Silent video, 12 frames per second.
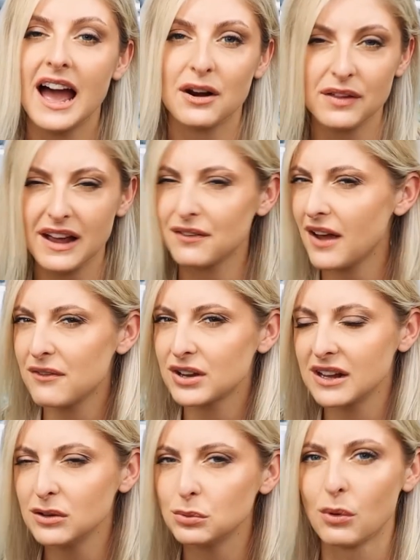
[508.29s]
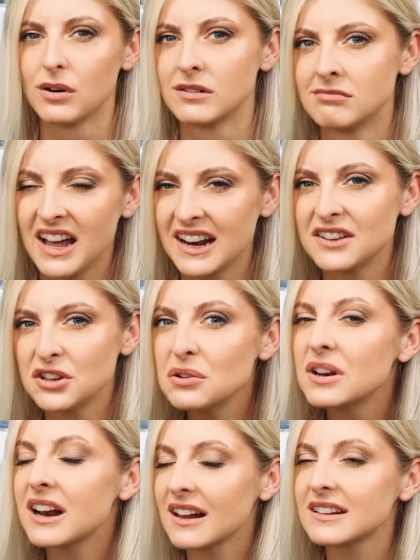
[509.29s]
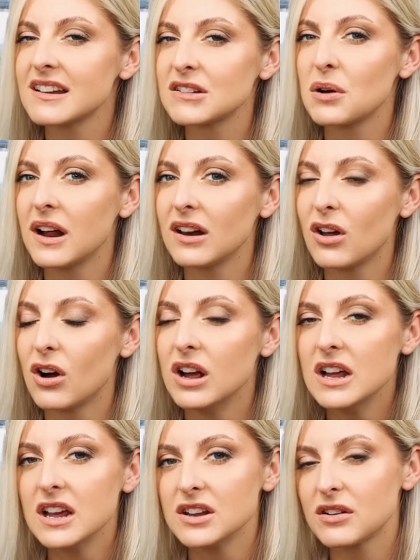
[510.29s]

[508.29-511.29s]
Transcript: I don't think I've ever killed one. And I do neglect these quite a lot.